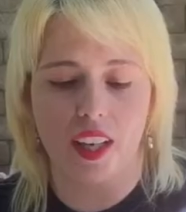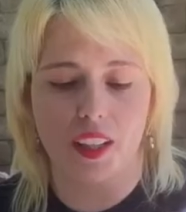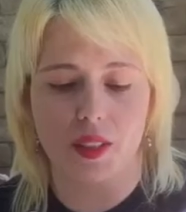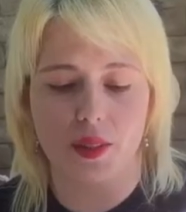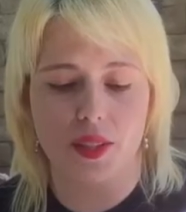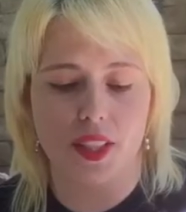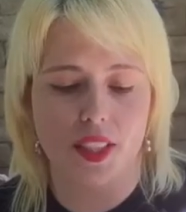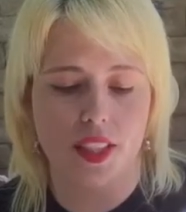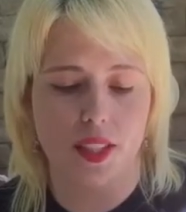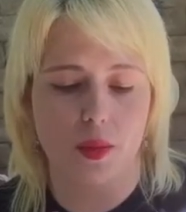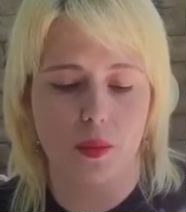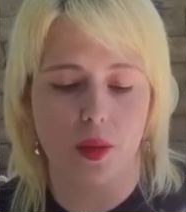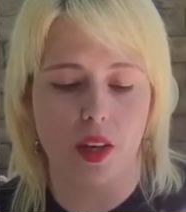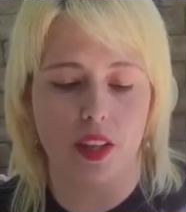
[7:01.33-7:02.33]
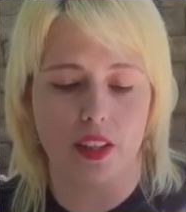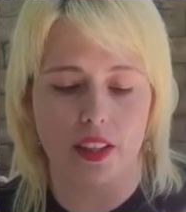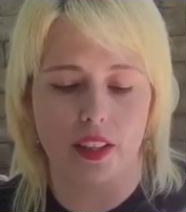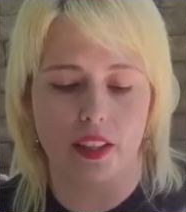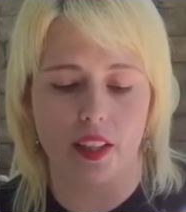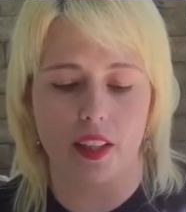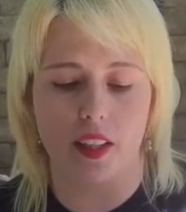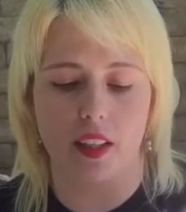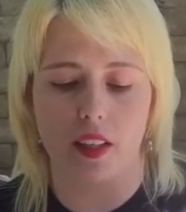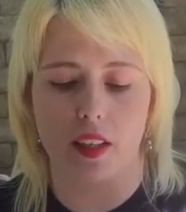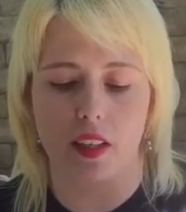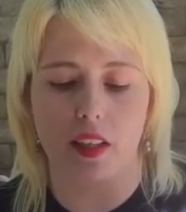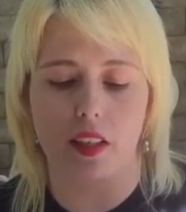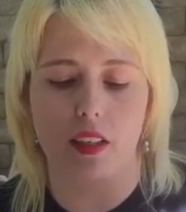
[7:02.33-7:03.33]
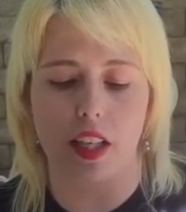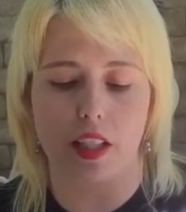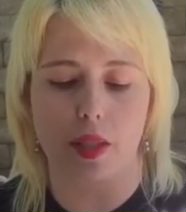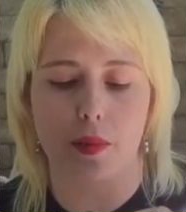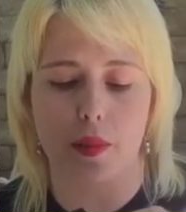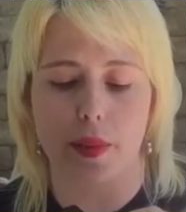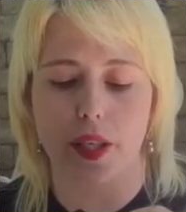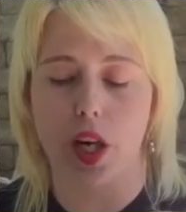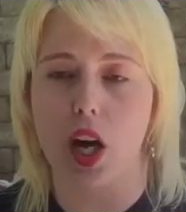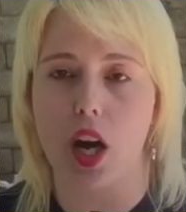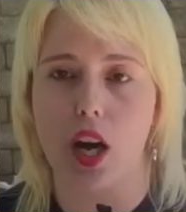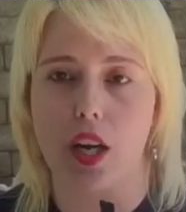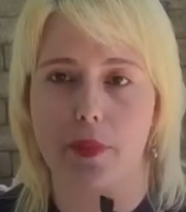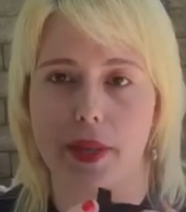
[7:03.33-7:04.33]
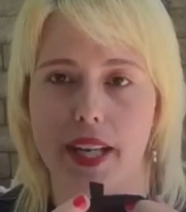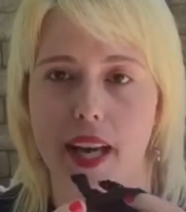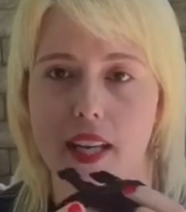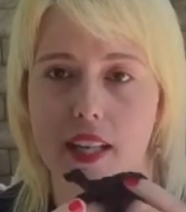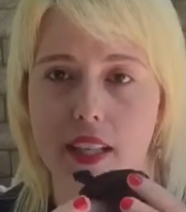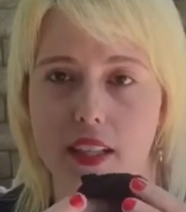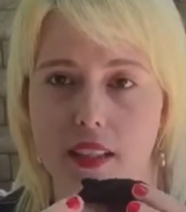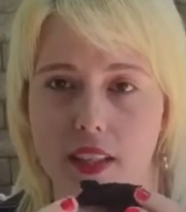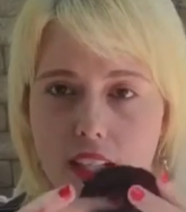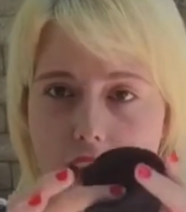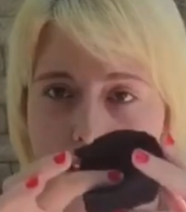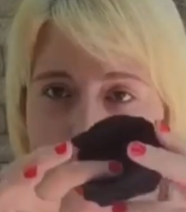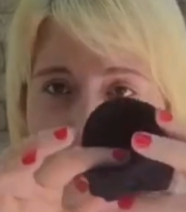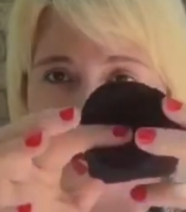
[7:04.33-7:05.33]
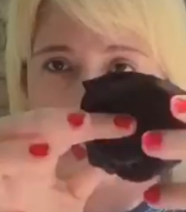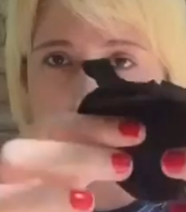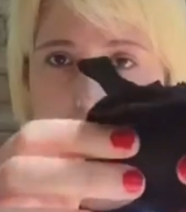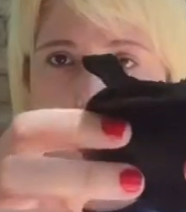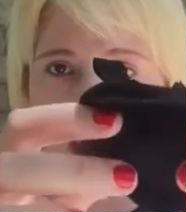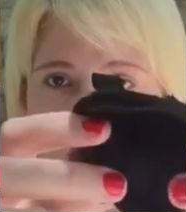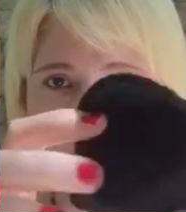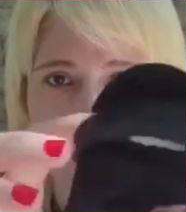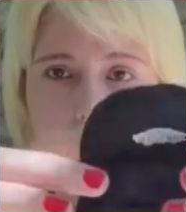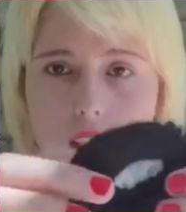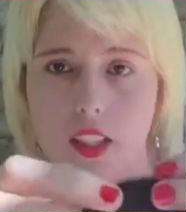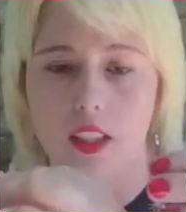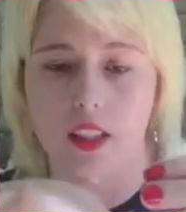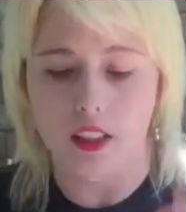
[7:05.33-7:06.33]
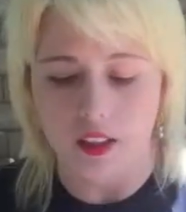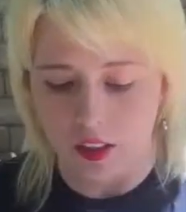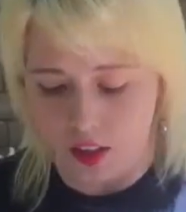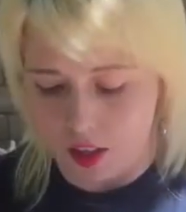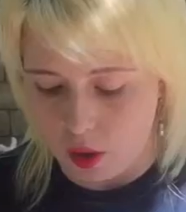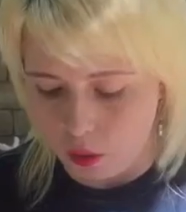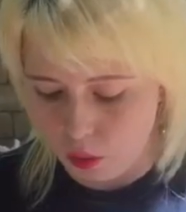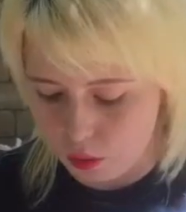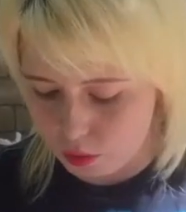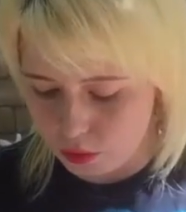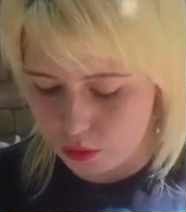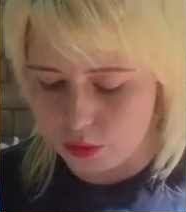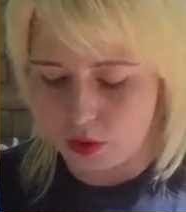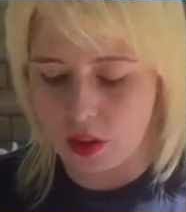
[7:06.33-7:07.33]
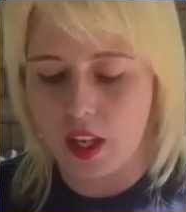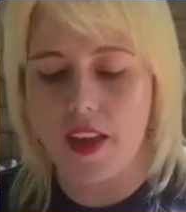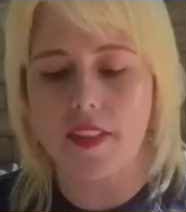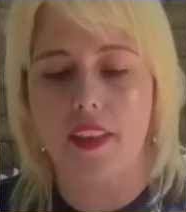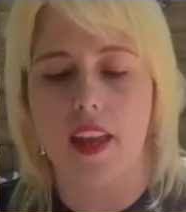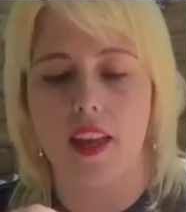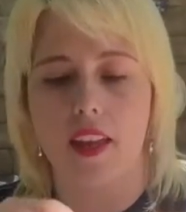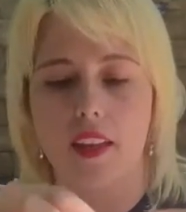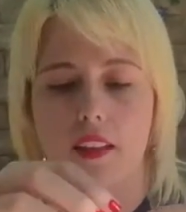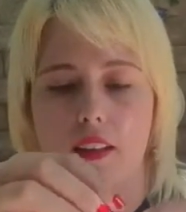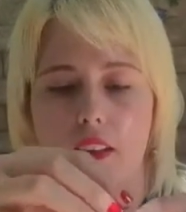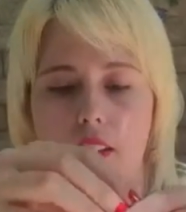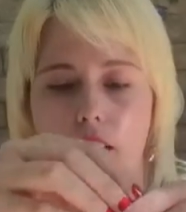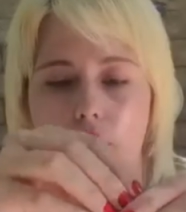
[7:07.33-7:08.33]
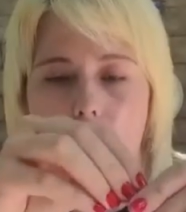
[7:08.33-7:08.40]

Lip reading: I use it as a wallet. I just put my card, my ID, and like cash in here. And then